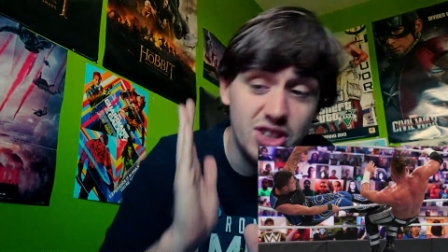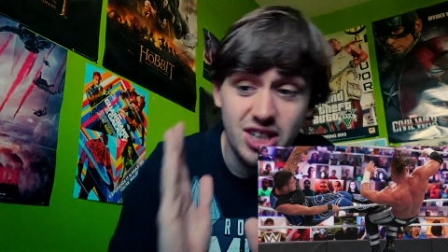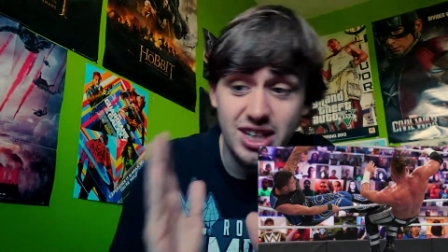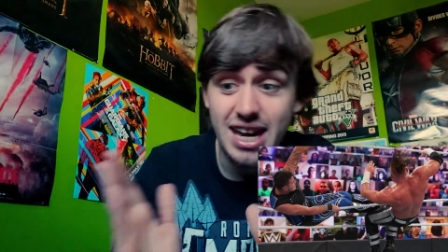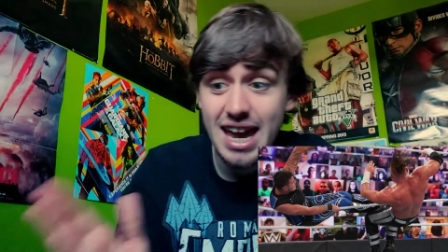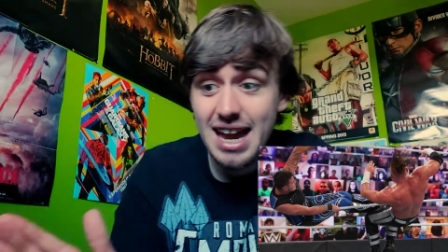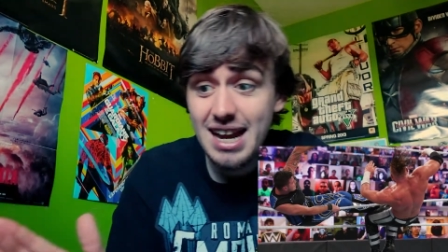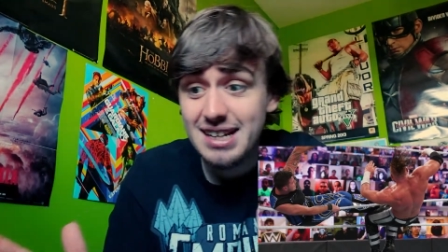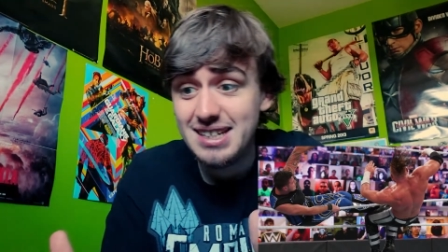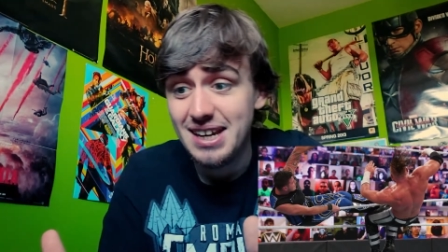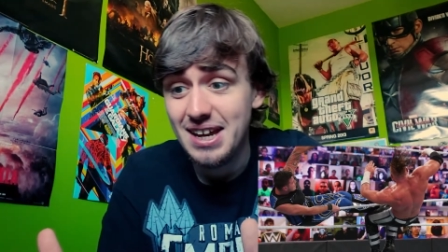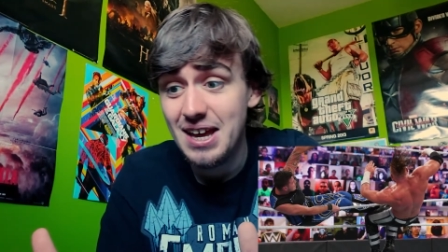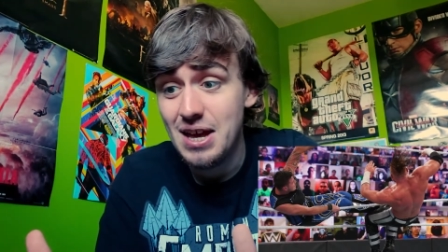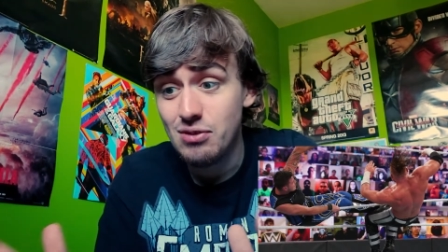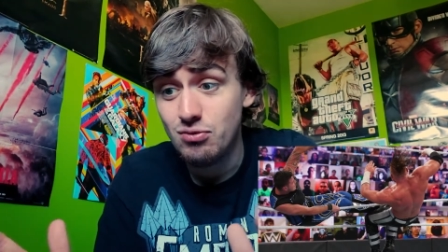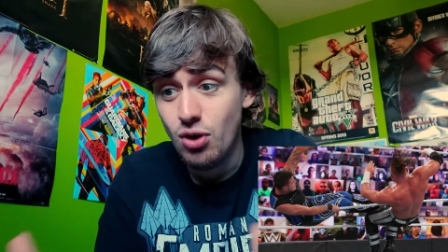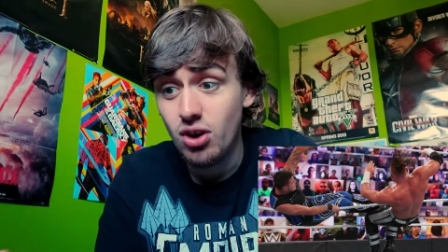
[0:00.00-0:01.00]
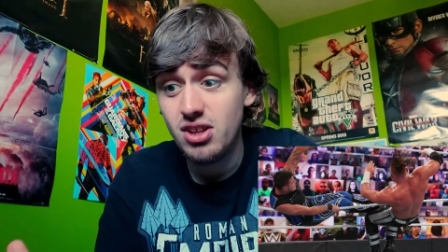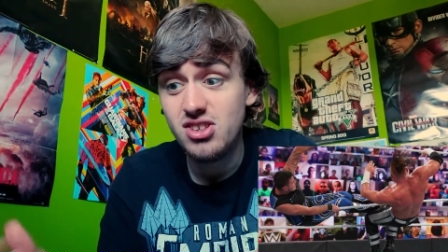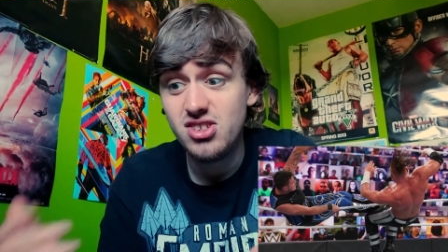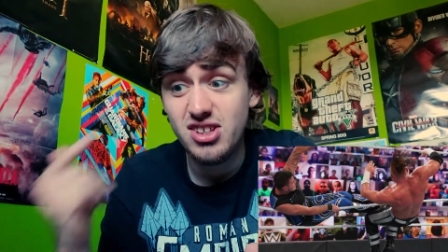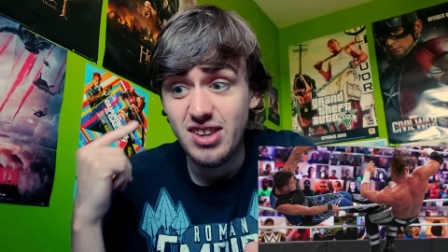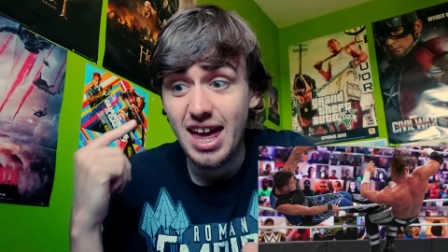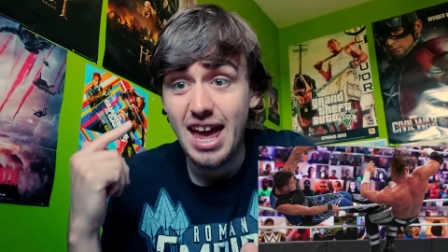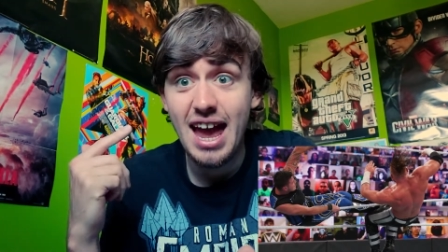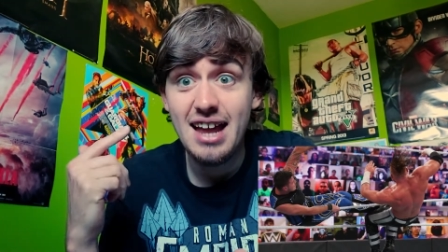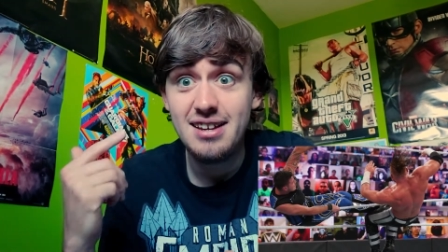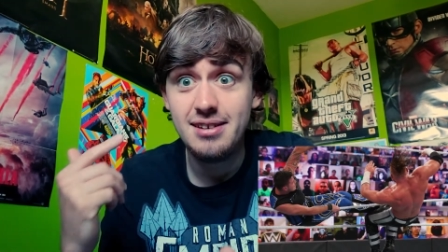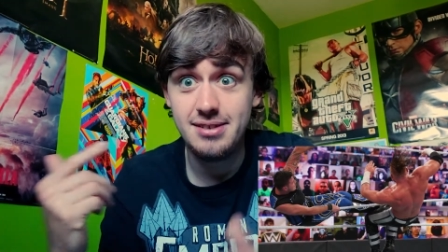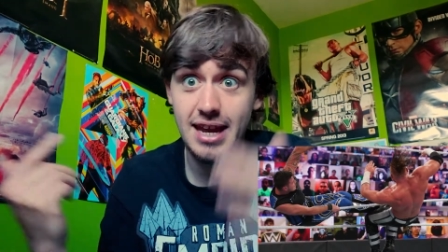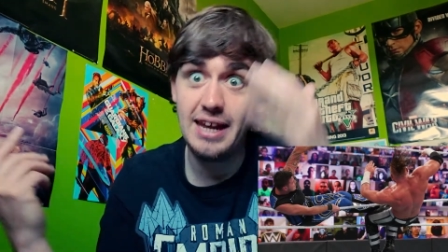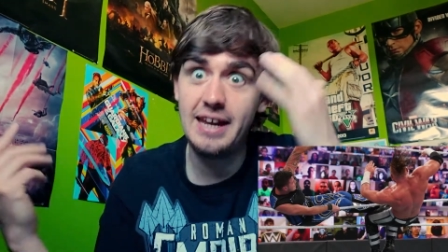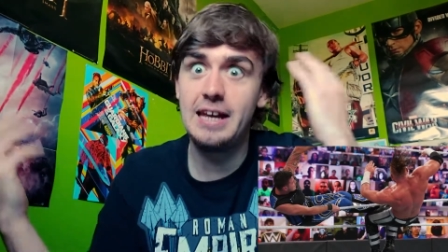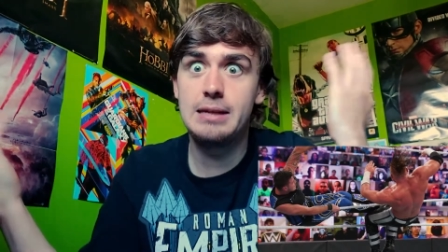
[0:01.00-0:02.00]
kicked Rollins in the head,
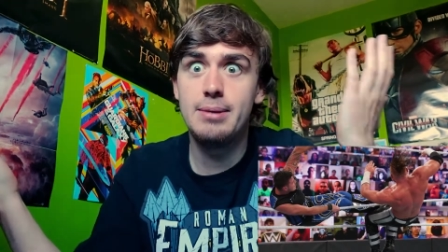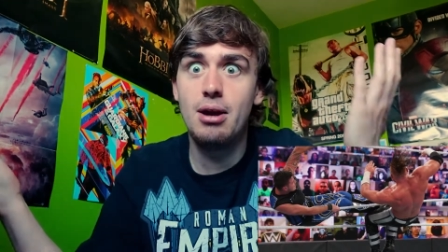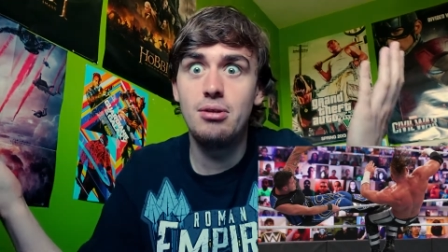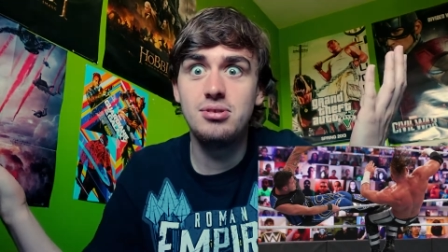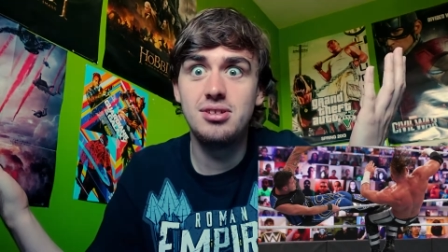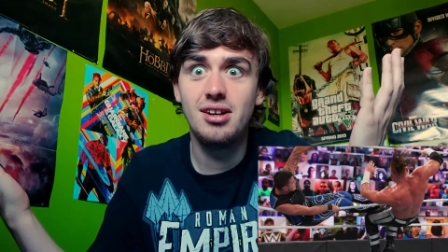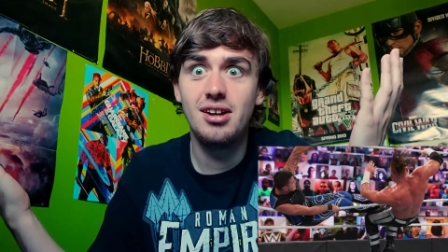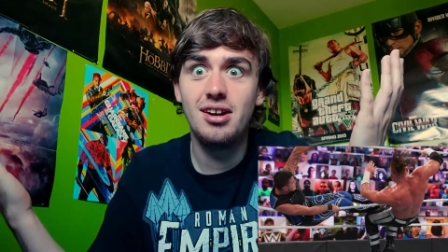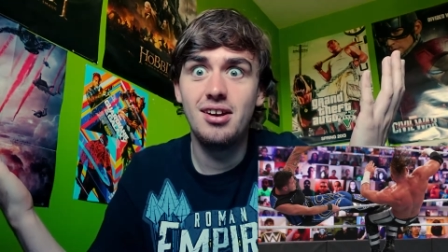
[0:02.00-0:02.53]
taking him out.